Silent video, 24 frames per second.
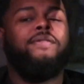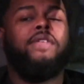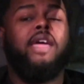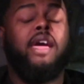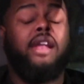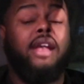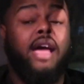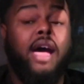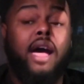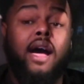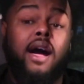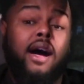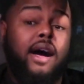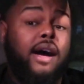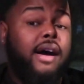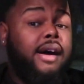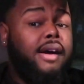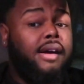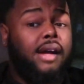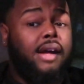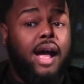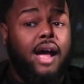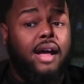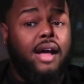And I,
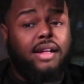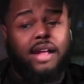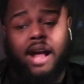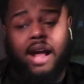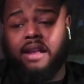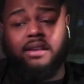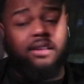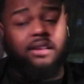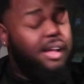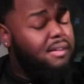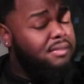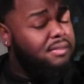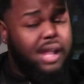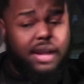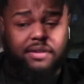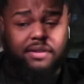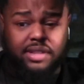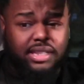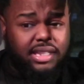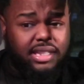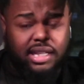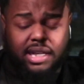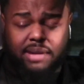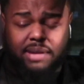I, I, I loved
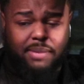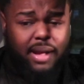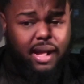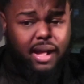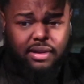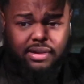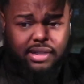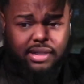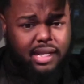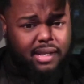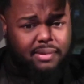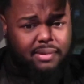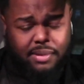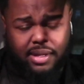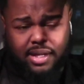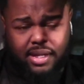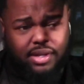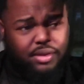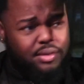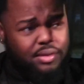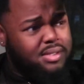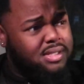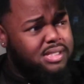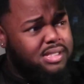everything about that,
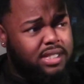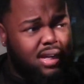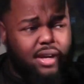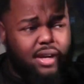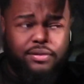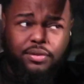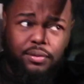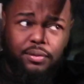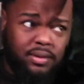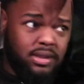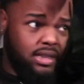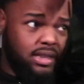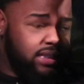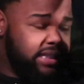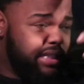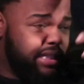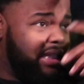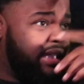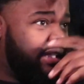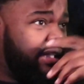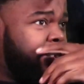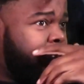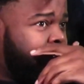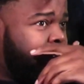man. On the scale from 1 to
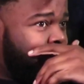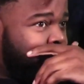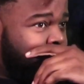10,